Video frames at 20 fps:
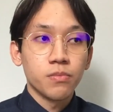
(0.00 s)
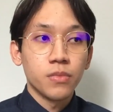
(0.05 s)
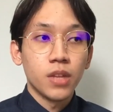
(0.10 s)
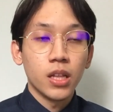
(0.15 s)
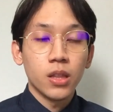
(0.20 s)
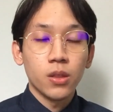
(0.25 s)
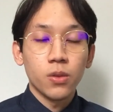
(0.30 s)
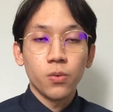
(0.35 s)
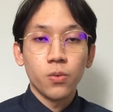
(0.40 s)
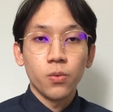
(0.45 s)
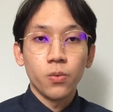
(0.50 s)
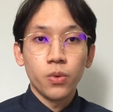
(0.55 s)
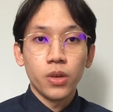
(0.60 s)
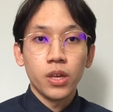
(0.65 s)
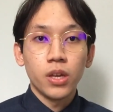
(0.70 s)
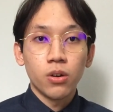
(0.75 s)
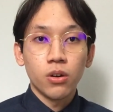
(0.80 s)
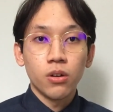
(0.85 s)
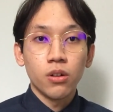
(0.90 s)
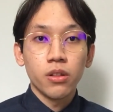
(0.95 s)
that
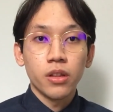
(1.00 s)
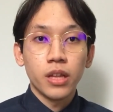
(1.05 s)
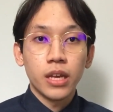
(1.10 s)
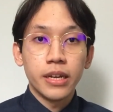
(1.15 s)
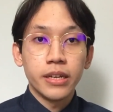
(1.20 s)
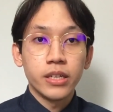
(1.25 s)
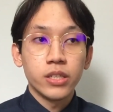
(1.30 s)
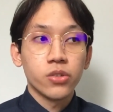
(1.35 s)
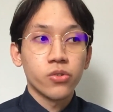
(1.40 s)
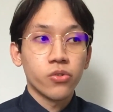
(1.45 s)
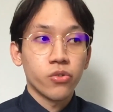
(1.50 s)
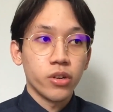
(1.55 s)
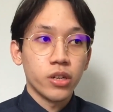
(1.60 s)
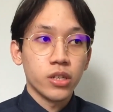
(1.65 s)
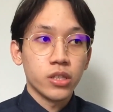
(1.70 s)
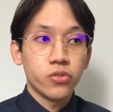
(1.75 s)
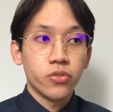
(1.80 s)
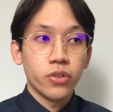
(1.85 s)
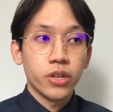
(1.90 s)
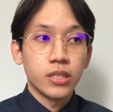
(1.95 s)
we call as
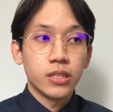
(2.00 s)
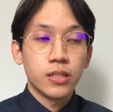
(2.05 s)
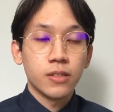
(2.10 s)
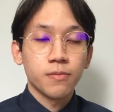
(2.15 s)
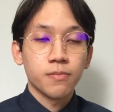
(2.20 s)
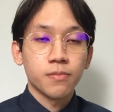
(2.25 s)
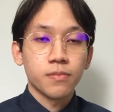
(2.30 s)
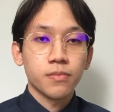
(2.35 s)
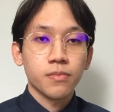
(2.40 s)
chronic stress.